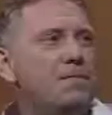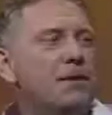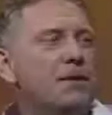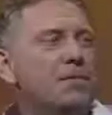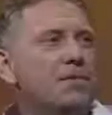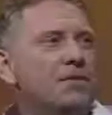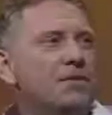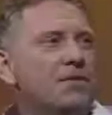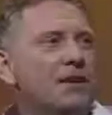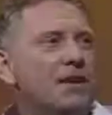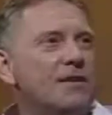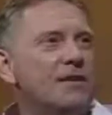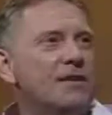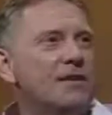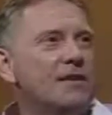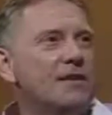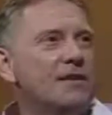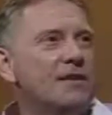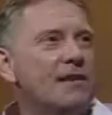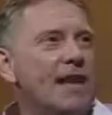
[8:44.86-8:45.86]
People say
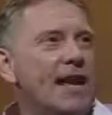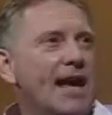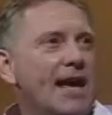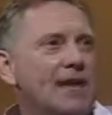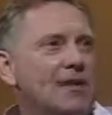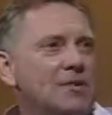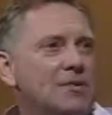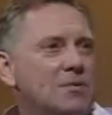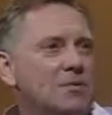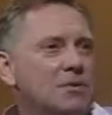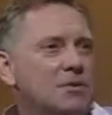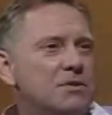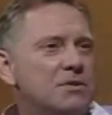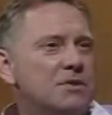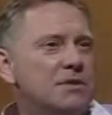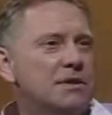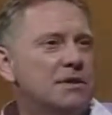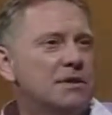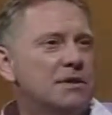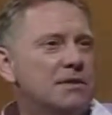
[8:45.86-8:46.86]
that Callas
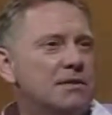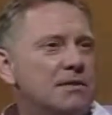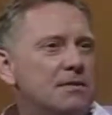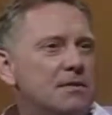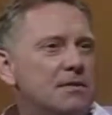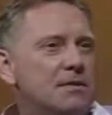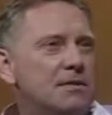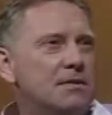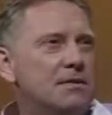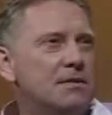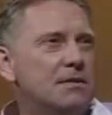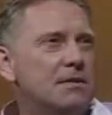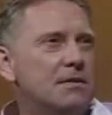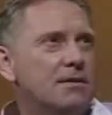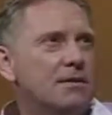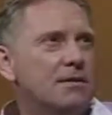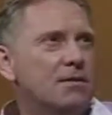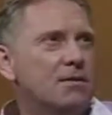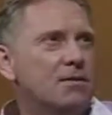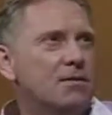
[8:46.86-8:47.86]
was the
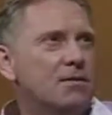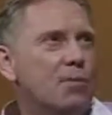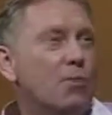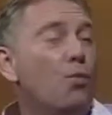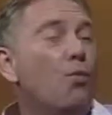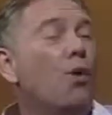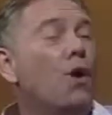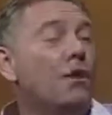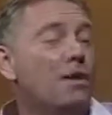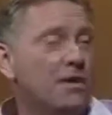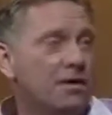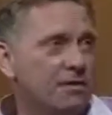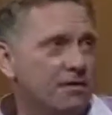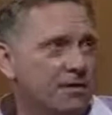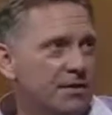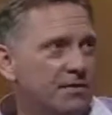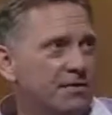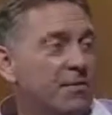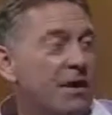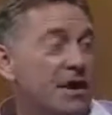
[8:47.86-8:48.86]
one
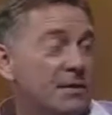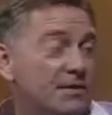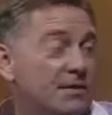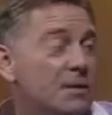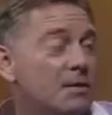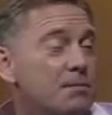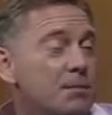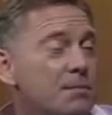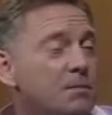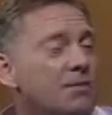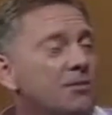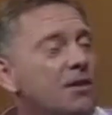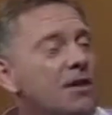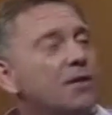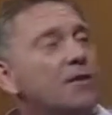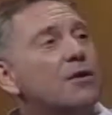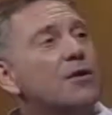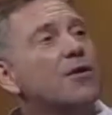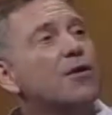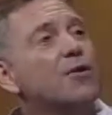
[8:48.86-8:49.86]
of, if, some people
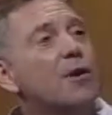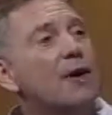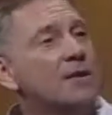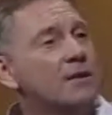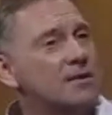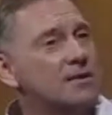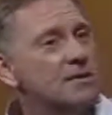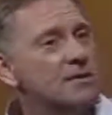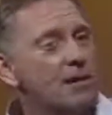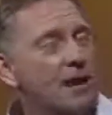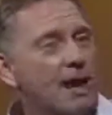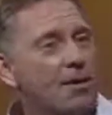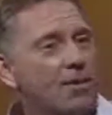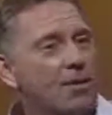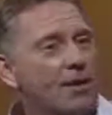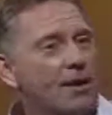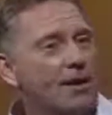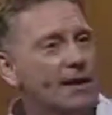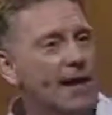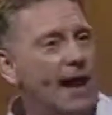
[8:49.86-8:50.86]
say, the greatest
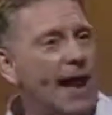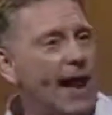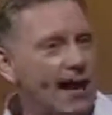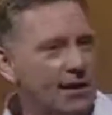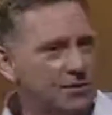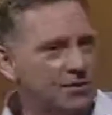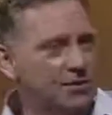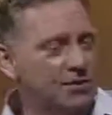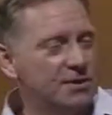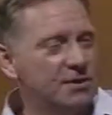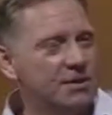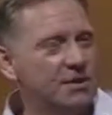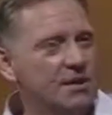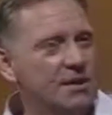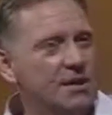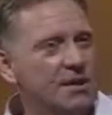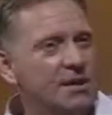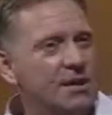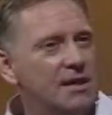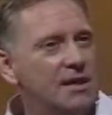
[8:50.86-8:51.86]
operatic actress
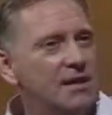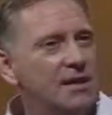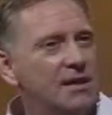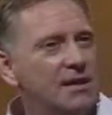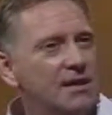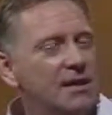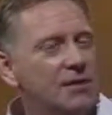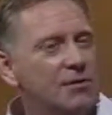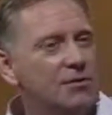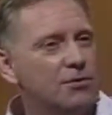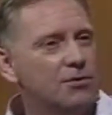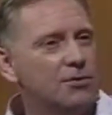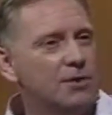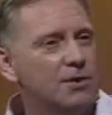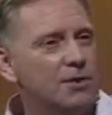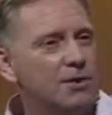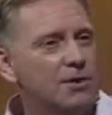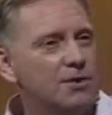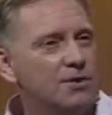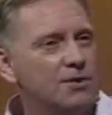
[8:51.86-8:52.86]
uh, of her
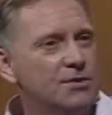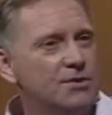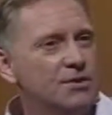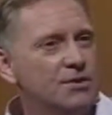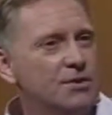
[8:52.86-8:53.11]
generation.